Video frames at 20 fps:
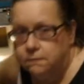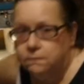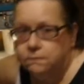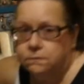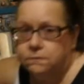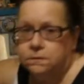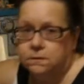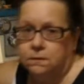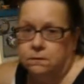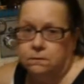
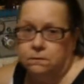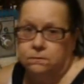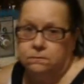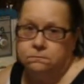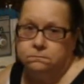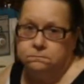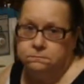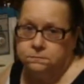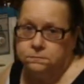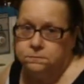So,
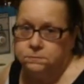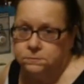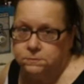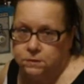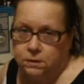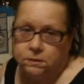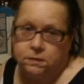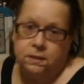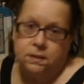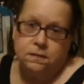
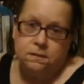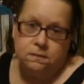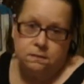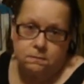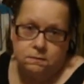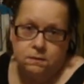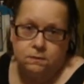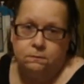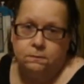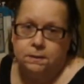at least
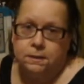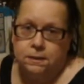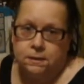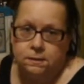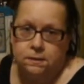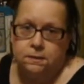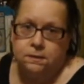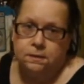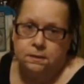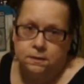until we
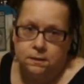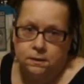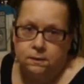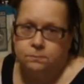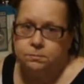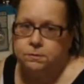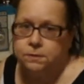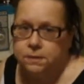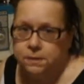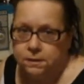get to the
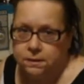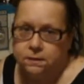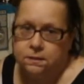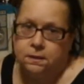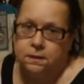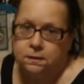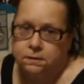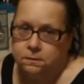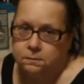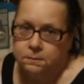hips, then I
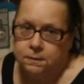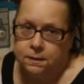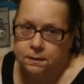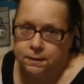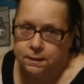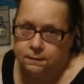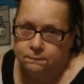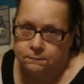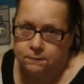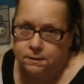think it's about
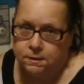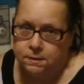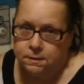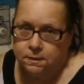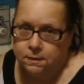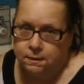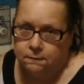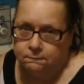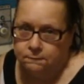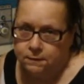even
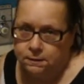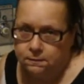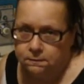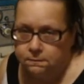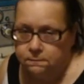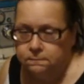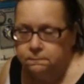Steven.